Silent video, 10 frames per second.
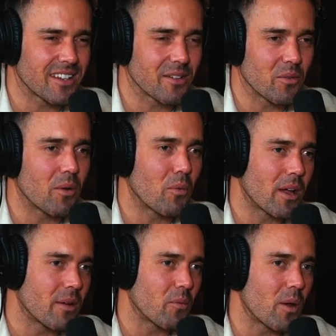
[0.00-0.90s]
like
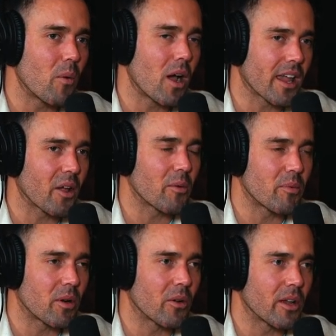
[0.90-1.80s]
we're working on
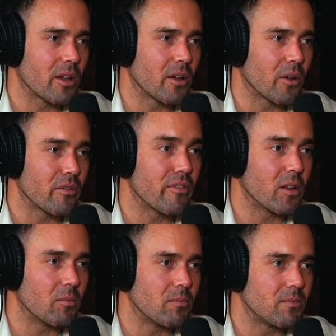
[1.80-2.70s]
a
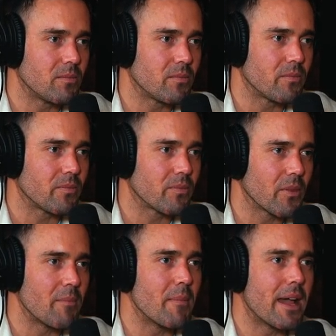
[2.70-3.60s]
film
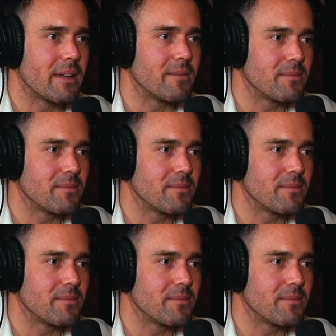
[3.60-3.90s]
in May.